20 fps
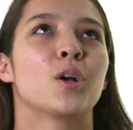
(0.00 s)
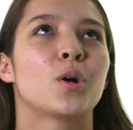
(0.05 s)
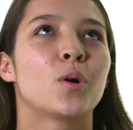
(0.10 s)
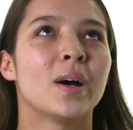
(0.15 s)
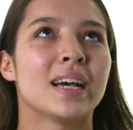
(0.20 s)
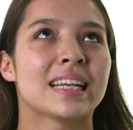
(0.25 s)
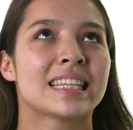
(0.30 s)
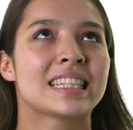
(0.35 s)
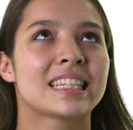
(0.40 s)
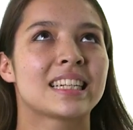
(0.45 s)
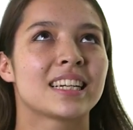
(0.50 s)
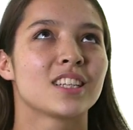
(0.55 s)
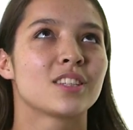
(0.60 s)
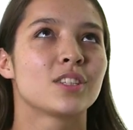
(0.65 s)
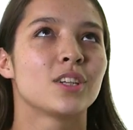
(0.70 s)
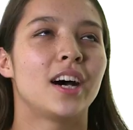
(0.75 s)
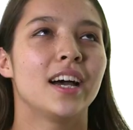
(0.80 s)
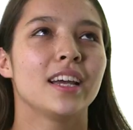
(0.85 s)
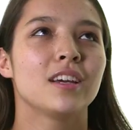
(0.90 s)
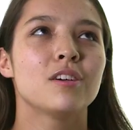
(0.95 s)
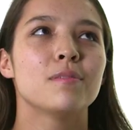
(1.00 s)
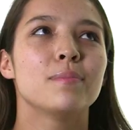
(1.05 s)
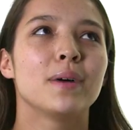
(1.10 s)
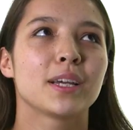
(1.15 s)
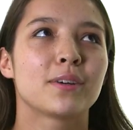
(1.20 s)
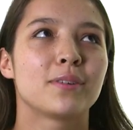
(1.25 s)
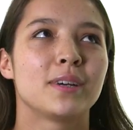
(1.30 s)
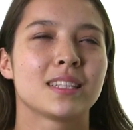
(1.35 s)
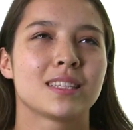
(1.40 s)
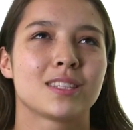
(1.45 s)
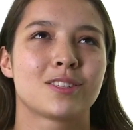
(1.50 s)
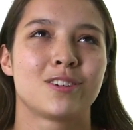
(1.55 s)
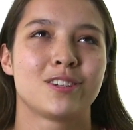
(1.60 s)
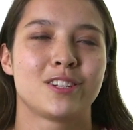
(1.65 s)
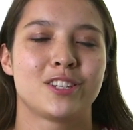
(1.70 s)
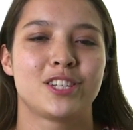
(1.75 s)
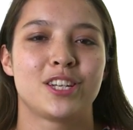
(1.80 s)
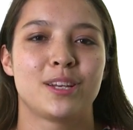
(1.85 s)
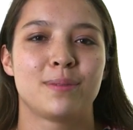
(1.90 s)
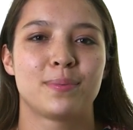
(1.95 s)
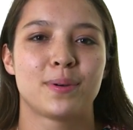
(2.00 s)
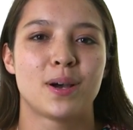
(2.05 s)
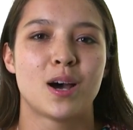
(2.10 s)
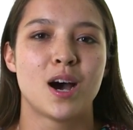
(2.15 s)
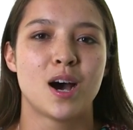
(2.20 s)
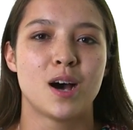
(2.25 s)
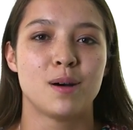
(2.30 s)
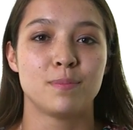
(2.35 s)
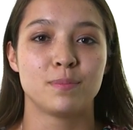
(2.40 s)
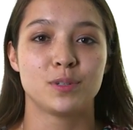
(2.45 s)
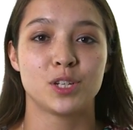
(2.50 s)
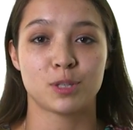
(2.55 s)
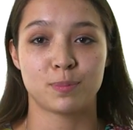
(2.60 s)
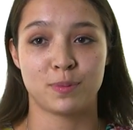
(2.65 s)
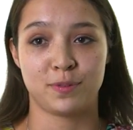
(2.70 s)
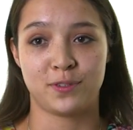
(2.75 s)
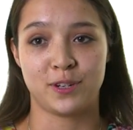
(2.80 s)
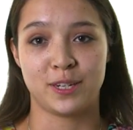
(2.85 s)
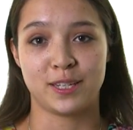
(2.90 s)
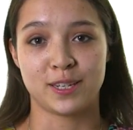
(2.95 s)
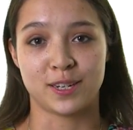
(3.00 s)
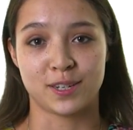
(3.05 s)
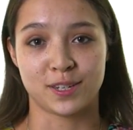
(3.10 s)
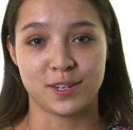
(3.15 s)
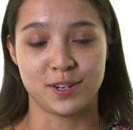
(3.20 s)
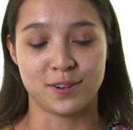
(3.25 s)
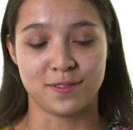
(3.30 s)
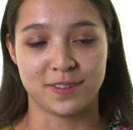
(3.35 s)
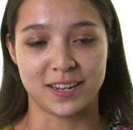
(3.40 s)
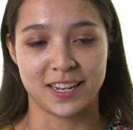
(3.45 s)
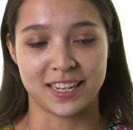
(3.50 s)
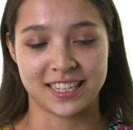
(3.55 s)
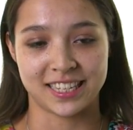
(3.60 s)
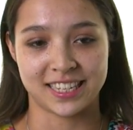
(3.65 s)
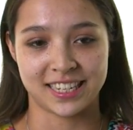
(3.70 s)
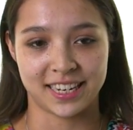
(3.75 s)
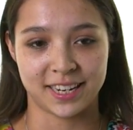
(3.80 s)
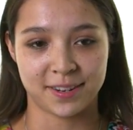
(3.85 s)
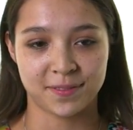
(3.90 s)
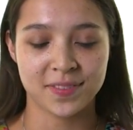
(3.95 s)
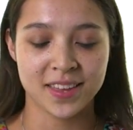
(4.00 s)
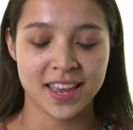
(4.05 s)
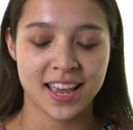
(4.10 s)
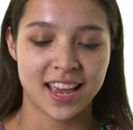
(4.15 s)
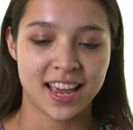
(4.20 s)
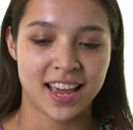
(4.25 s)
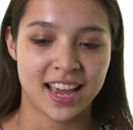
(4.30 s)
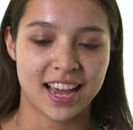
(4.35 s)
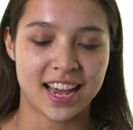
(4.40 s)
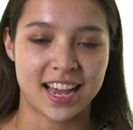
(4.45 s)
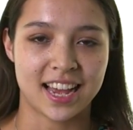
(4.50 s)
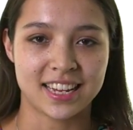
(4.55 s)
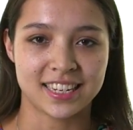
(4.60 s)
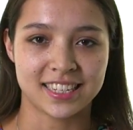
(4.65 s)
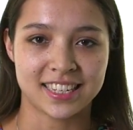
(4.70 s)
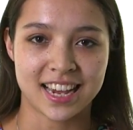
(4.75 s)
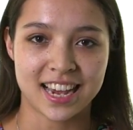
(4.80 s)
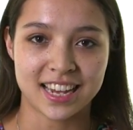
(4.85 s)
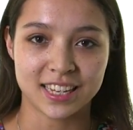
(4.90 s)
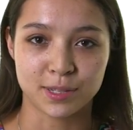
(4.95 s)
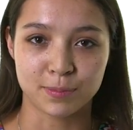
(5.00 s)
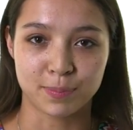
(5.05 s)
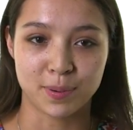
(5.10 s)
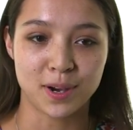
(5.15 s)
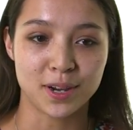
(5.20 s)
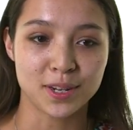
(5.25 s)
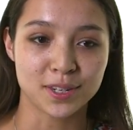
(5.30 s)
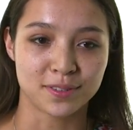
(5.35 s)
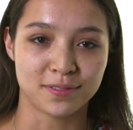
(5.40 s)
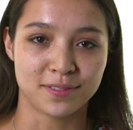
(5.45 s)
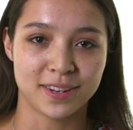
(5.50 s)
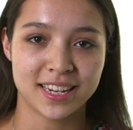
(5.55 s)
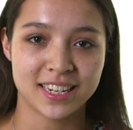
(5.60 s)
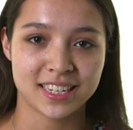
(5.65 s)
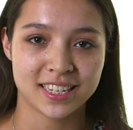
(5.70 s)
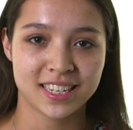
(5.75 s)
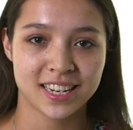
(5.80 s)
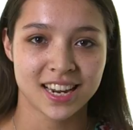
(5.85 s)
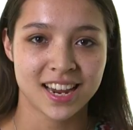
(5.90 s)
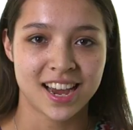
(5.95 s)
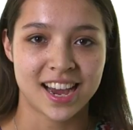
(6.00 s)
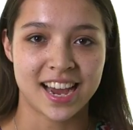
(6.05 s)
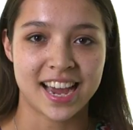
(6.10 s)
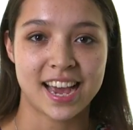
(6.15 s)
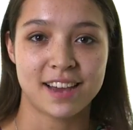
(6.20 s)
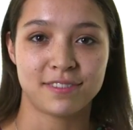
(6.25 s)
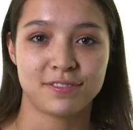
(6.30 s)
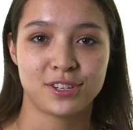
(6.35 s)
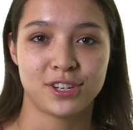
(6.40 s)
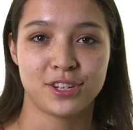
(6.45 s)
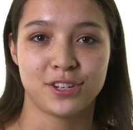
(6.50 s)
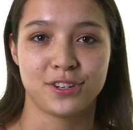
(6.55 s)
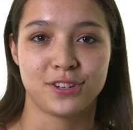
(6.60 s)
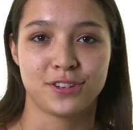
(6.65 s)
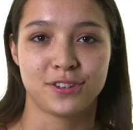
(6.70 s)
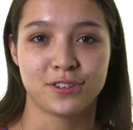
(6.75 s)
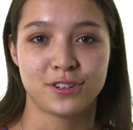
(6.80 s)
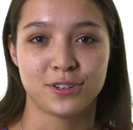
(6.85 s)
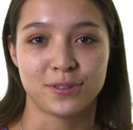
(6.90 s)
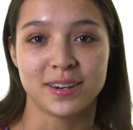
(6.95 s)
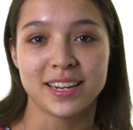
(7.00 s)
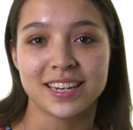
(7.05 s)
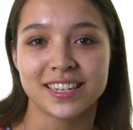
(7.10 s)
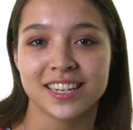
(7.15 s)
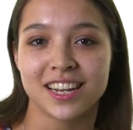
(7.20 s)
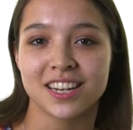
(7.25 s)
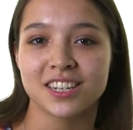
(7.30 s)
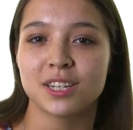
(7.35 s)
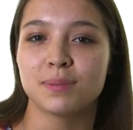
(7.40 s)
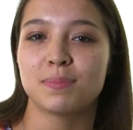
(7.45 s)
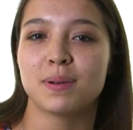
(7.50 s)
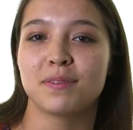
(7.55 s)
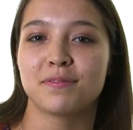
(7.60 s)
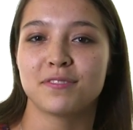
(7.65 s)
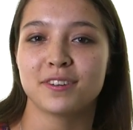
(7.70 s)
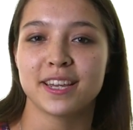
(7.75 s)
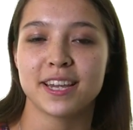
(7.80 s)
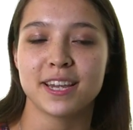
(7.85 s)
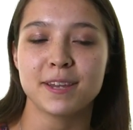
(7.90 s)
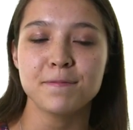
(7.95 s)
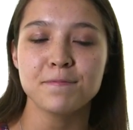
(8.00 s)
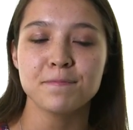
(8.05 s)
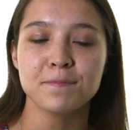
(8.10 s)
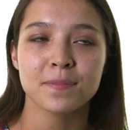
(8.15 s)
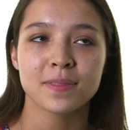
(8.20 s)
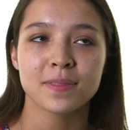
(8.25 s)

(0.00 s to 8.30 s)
Quest. So I got my Quest scholarship just before I started university. And as a part of it, I have to do an internship every year.